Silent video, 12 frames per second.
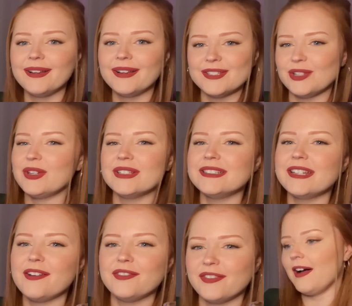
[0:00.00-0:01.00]
So good
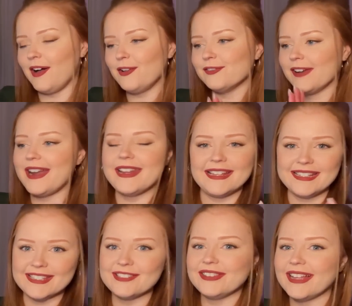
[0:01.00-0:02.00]
stuff. Alrighty,
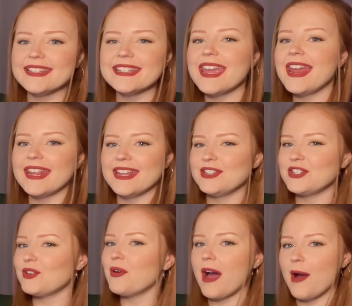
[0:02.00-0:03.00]
so let's get
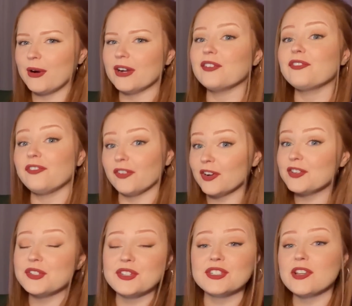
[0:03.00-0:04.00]
into our
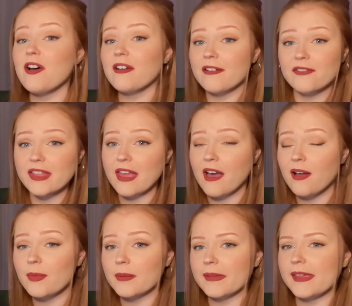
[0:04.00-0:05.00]
first song of the
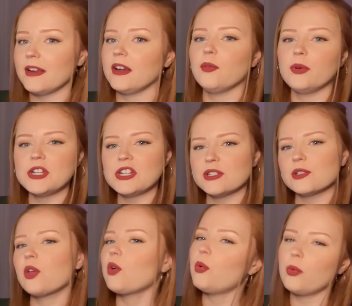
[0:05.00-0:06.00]
album here, which is
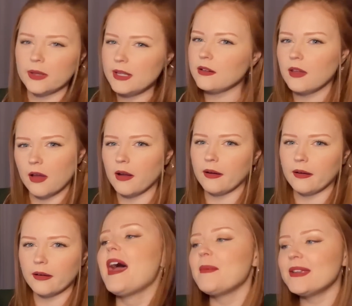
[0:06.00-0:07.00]
Queencard.
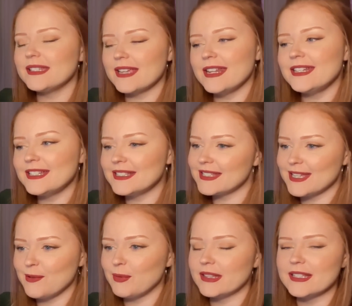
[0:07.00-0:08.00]
I'm excited to see
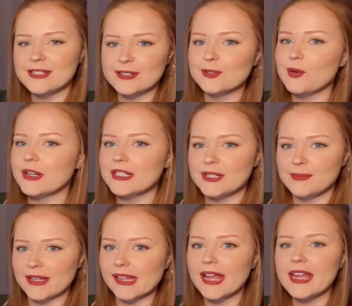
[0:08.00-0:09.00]
what this is going to
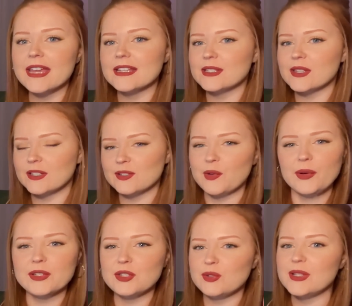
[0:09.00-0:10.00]
be like because it's
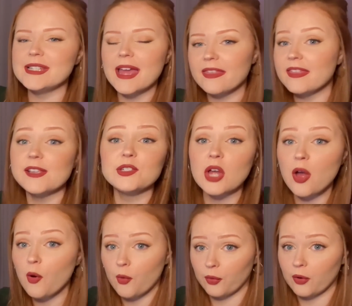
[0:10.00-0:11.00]
going to set the
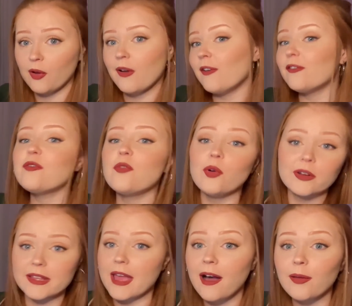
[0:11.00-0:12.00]
tone for
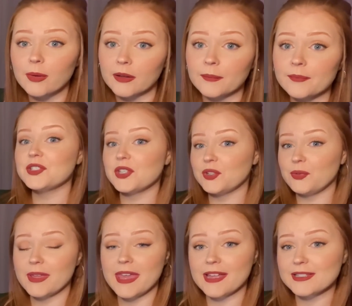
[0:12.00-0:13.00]
the album. So do
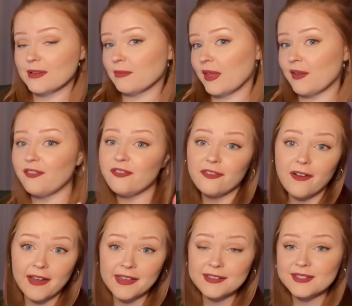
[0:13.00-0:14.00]
we get something
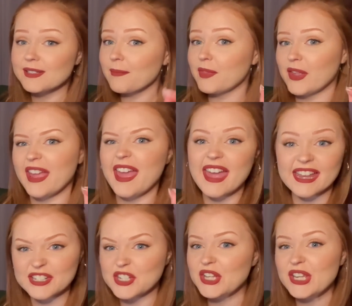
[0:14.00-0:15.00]
fun, something
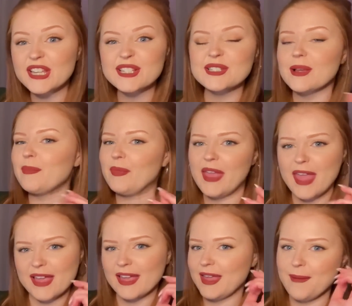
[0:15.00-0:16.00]
edgy,
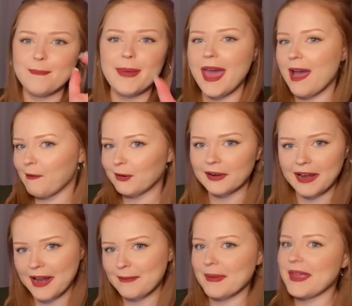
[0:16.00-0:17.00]
something
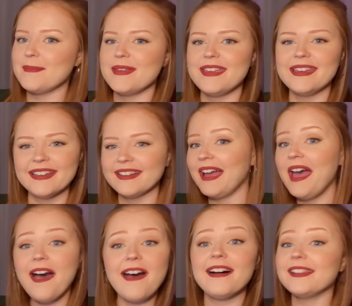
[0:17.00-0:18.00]
empowering, maybe
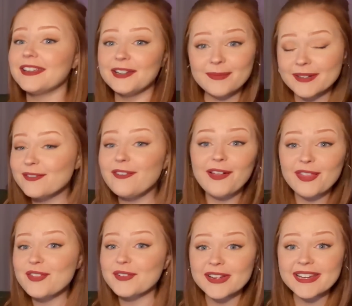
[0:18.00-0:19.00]
a little bit of all
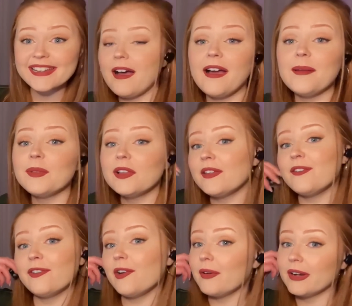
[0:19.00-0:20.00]
three? I'm looking
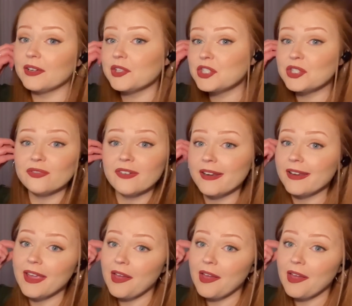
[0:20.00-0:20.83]
forward to finding